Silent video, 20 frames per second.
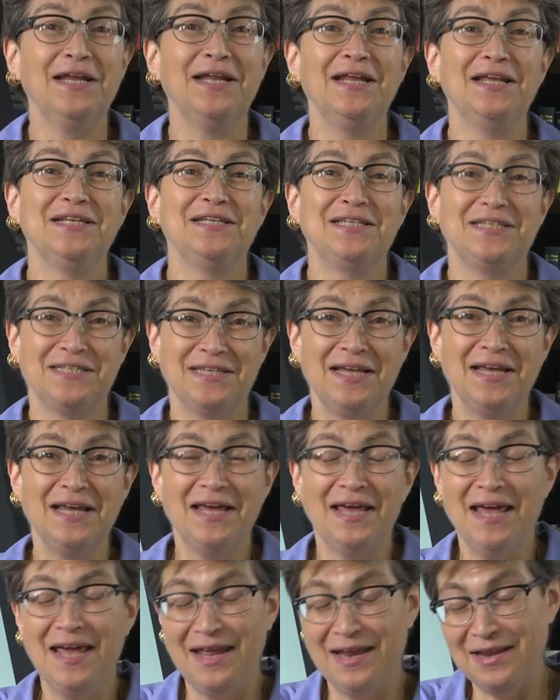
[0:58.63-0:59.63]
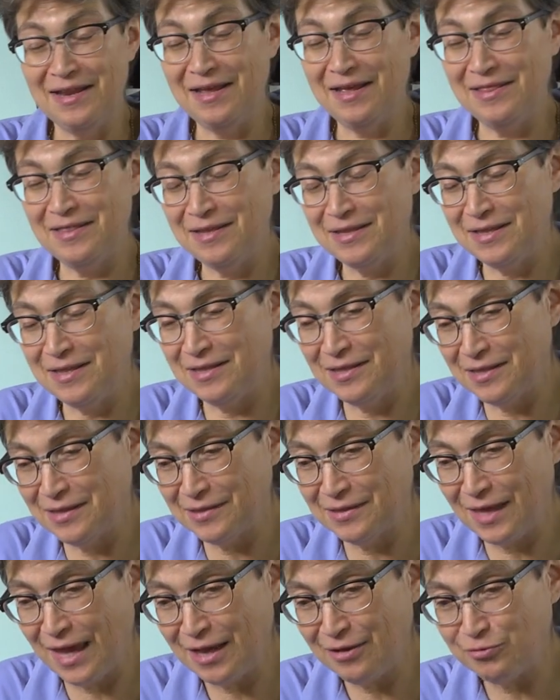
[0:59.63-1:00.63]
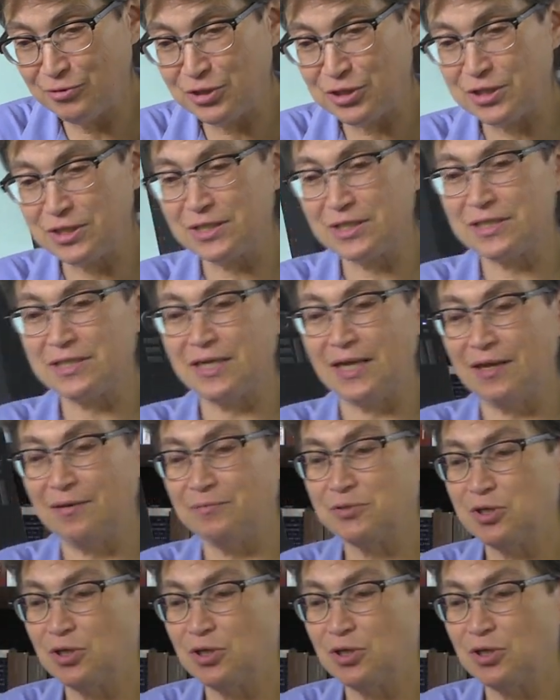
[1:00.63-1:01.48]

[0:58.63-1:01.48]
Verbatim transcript: It is, and, and then the language is the same.